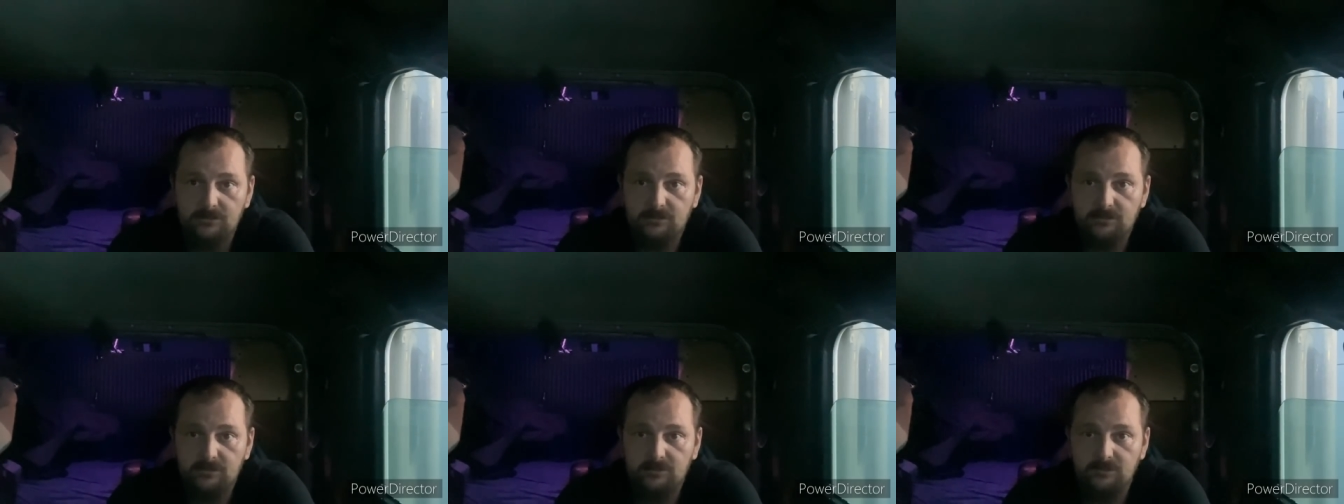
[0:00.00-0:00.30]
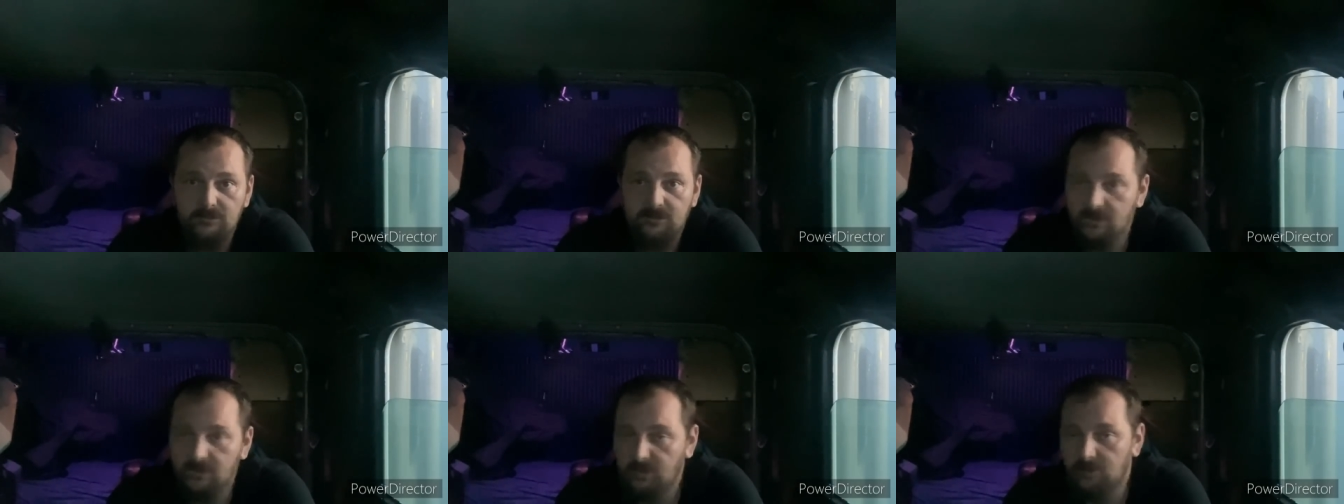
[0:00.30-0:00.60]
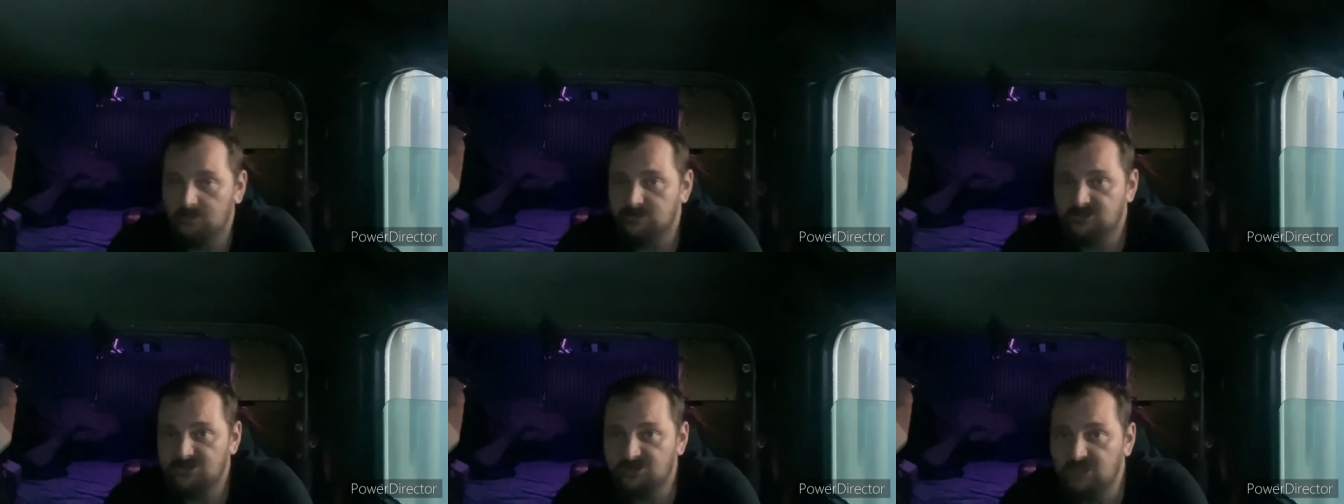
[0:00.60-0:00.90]
you know,
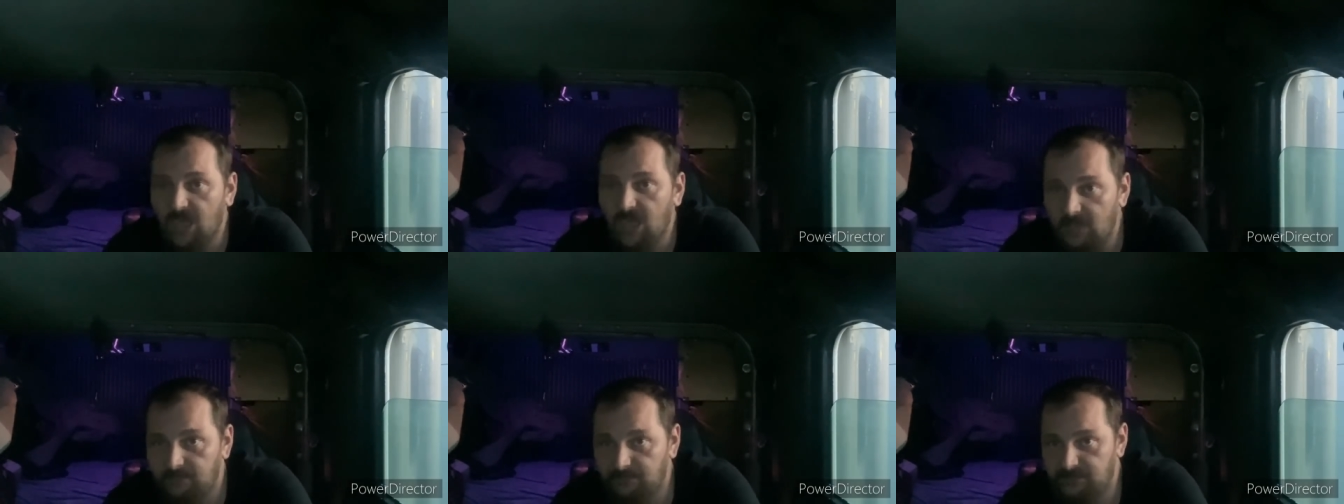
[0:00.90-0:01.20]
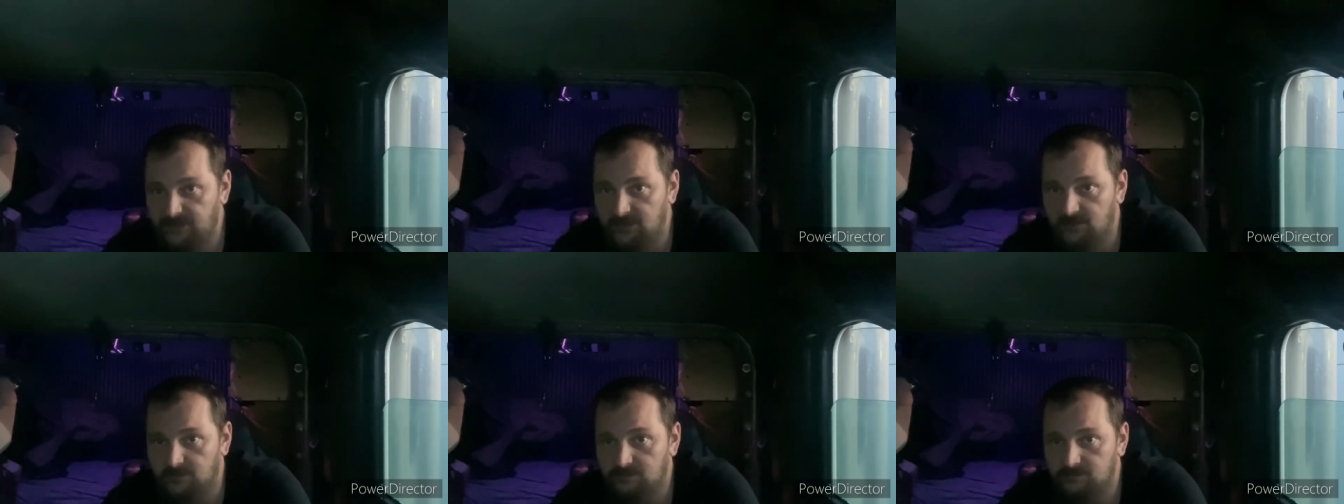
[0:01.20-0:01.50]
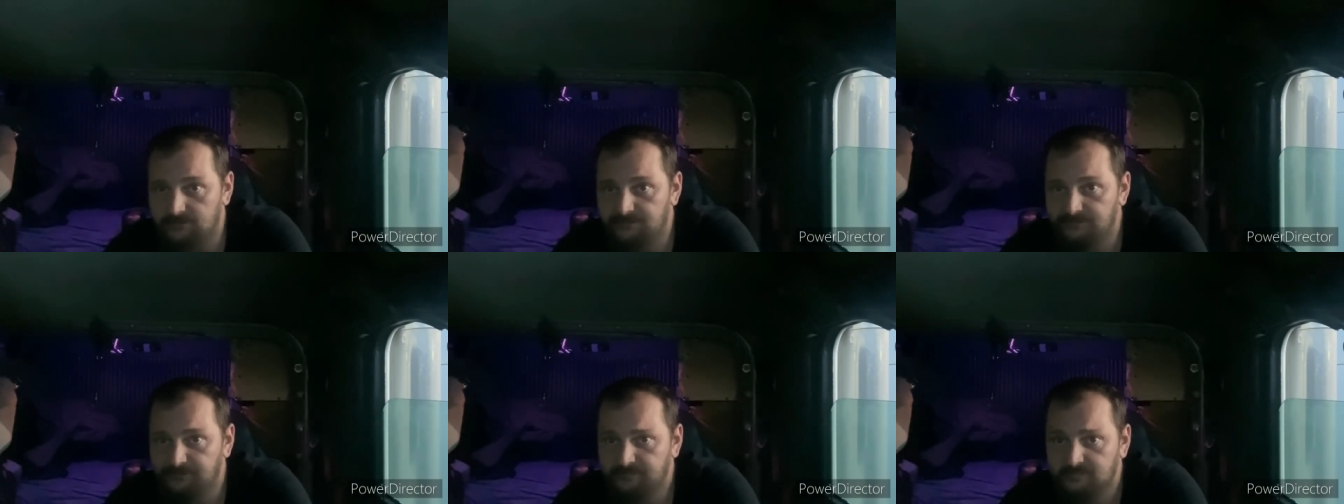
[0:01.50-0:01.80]
stop you.
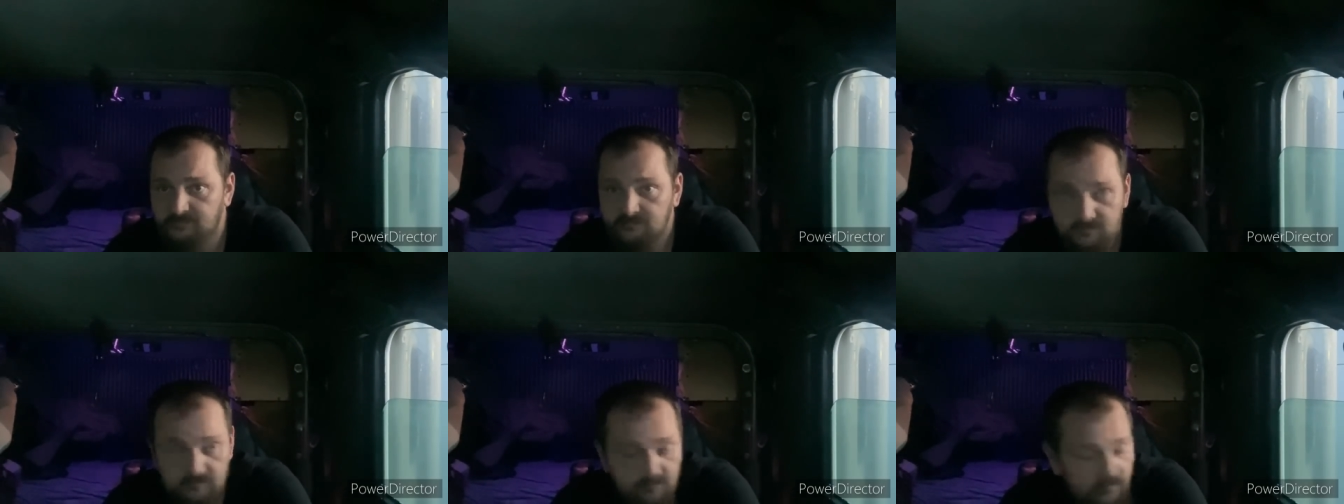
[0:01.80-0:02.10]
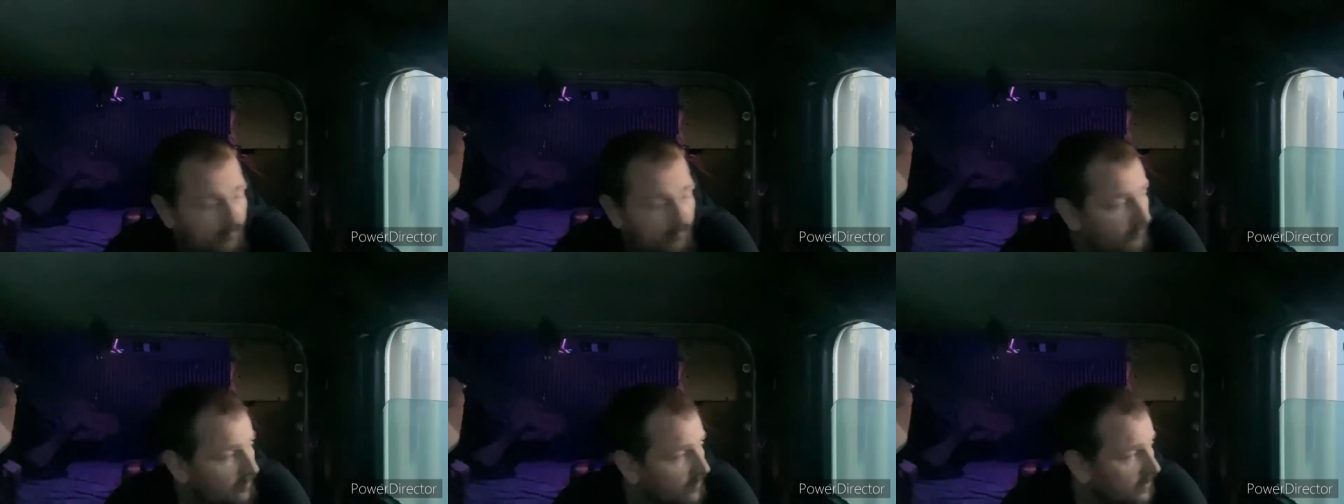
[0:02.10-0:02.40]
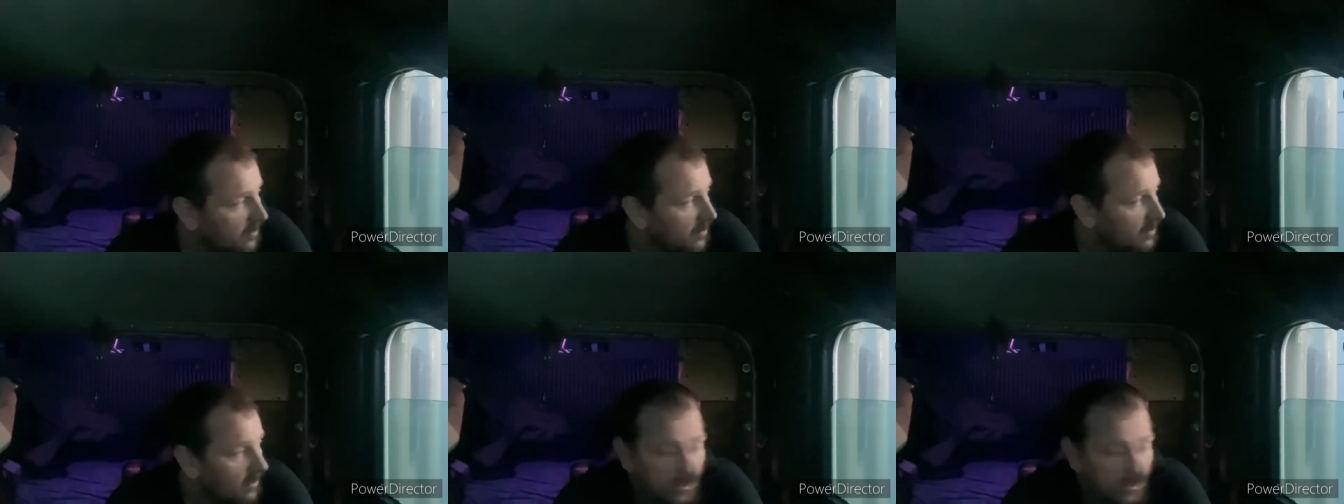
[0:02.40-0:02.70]

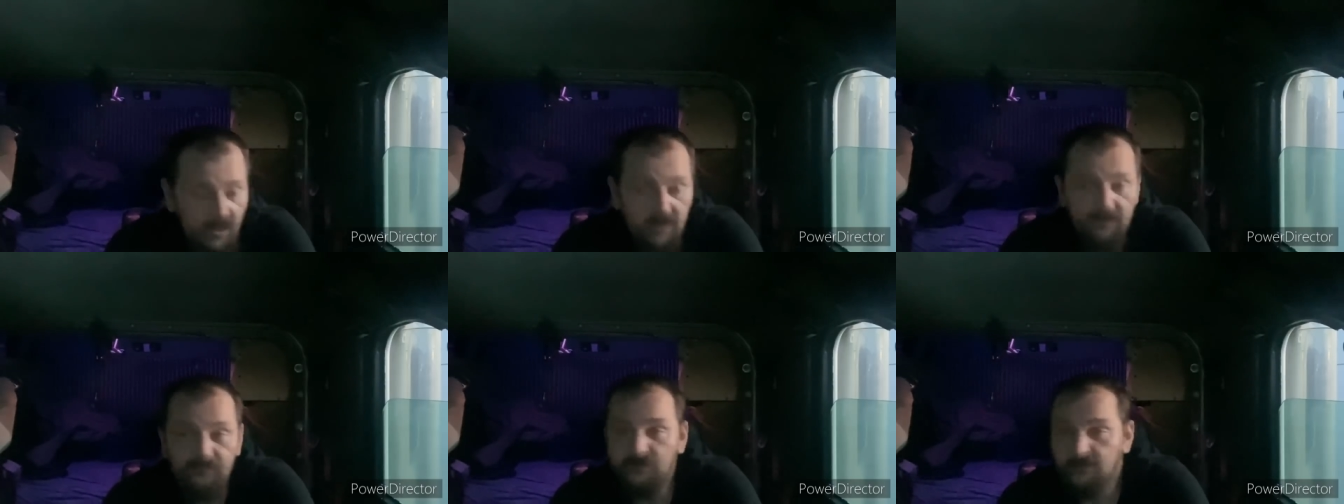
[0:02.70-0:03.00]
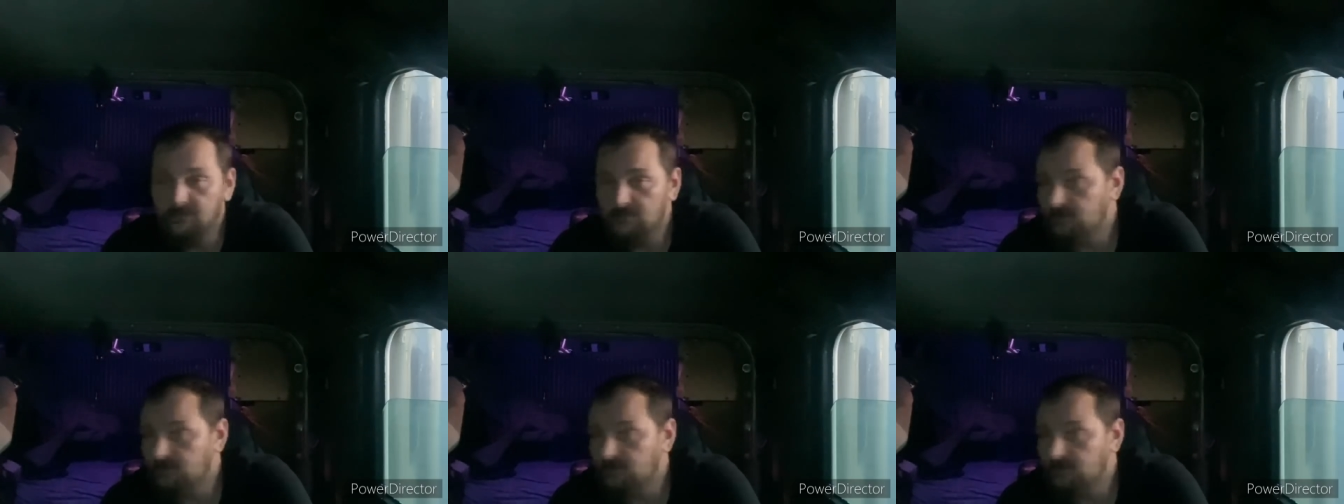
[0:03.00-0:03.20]
If you're look,